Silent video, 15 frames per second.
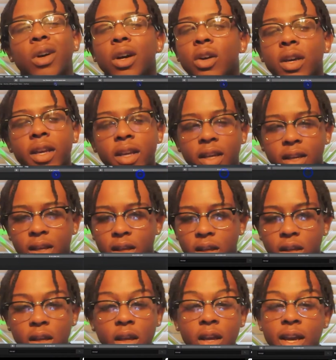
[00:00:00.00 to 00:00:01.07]
go ahead,
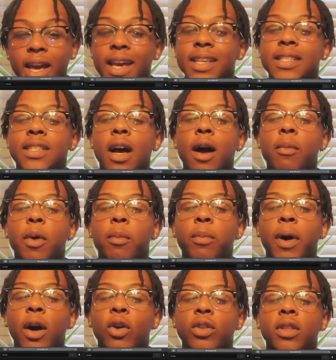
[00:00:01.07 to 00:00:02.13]
gang it's something
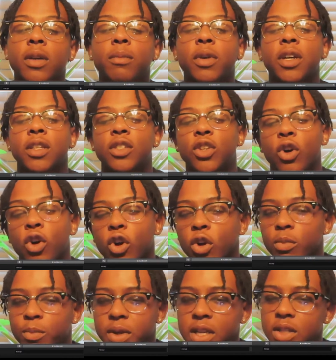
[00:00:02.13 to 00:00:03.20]
about them
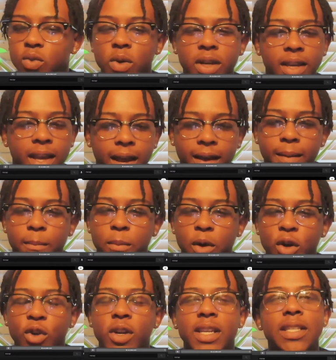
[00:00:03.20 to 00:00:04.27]
guitar beats with Cap,
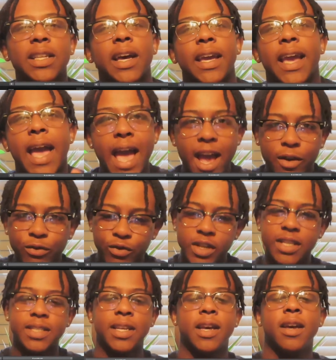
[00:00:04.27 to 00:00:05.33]
bro. It's like
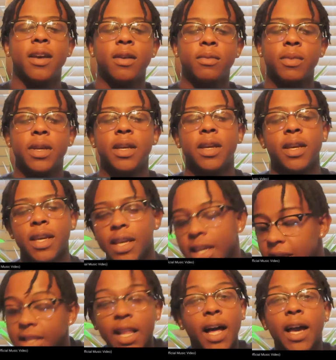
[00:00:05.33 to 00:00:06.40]
every time
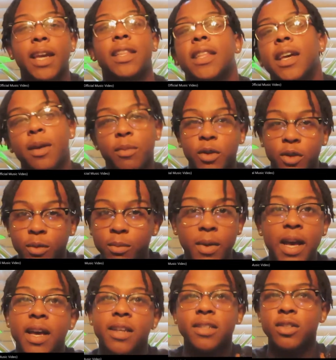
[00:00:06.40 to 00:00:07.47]
he like damn near
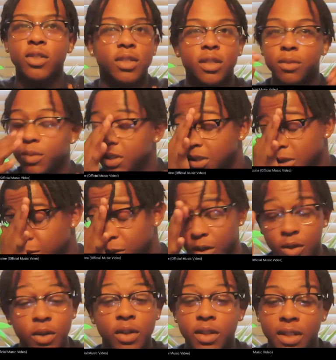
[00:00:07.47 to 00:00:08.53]
mastered them bitches,
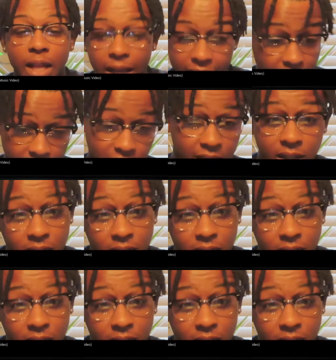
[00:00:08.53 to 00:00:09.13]
bro. Like